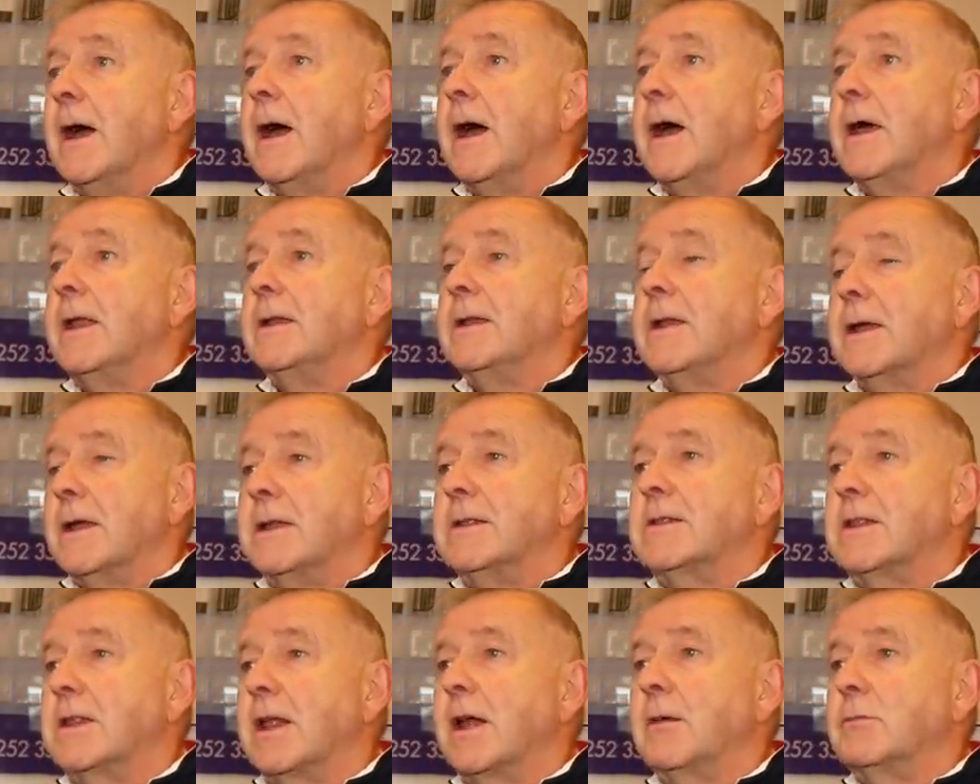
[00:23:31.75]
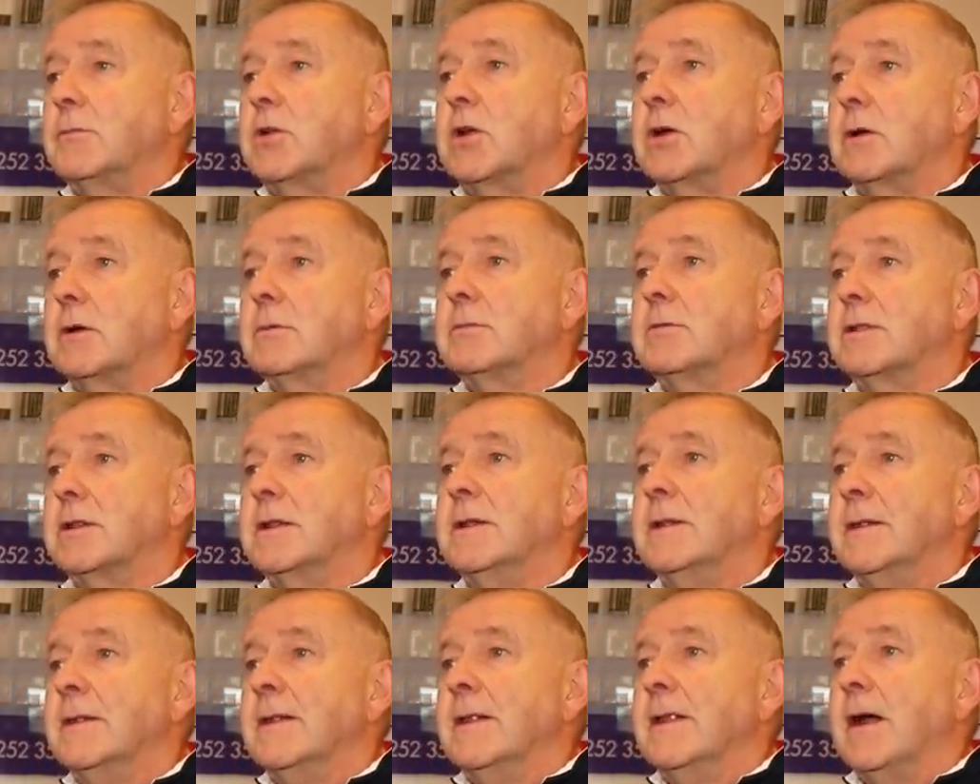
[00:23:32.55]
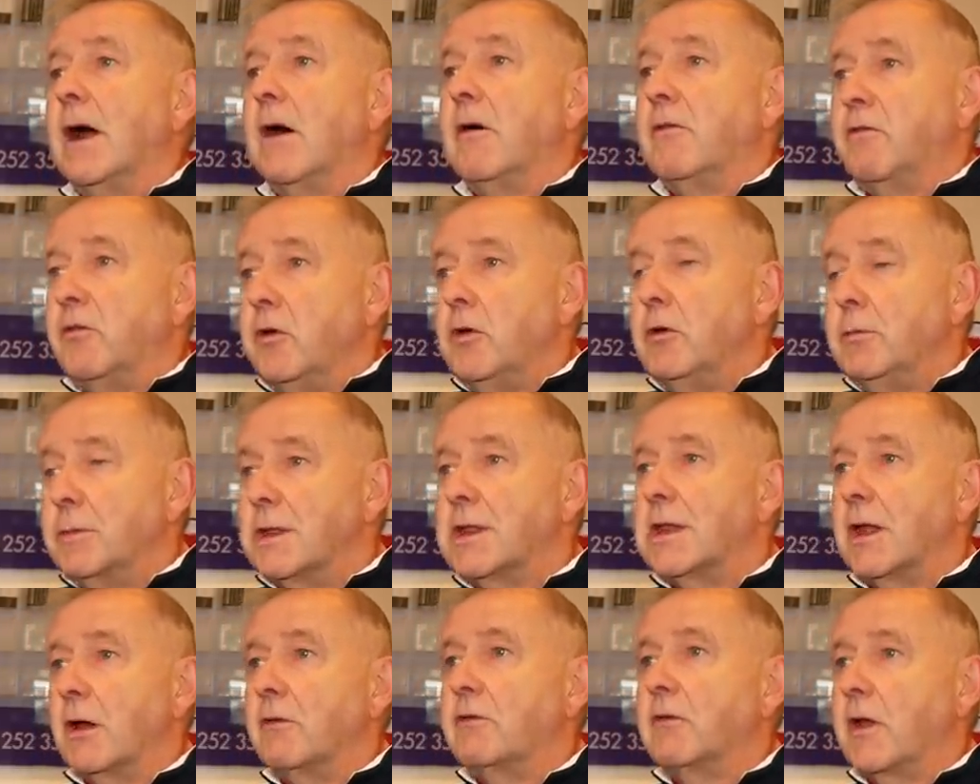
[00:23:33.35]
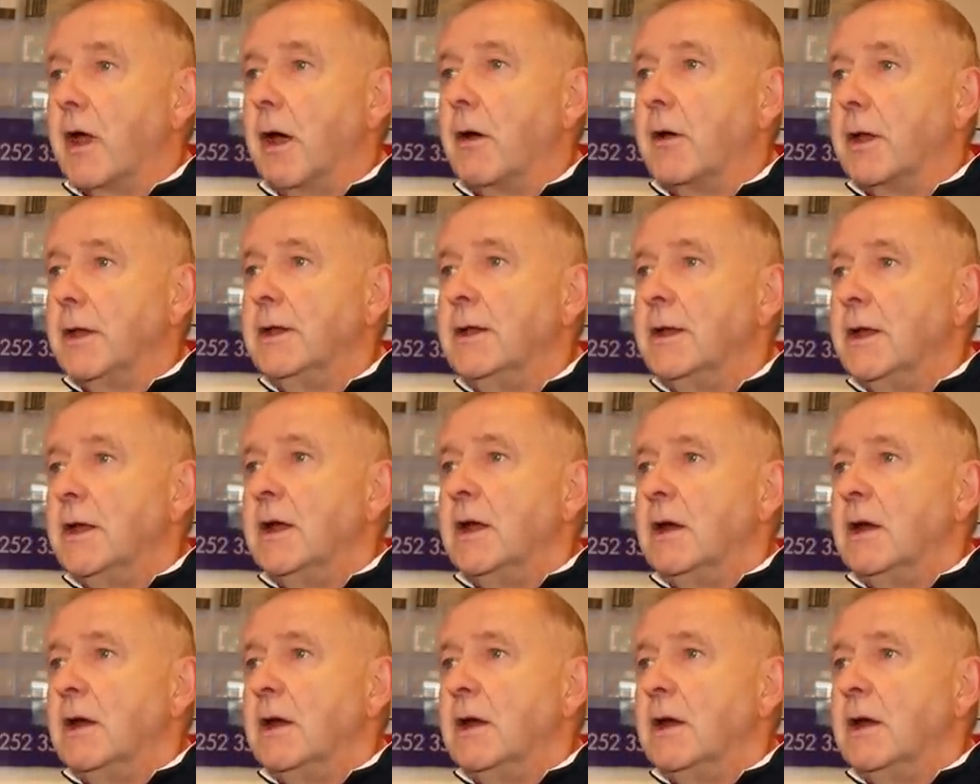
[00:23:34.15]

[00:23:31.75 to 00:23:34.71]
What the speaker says: And sometimes I feel myself going,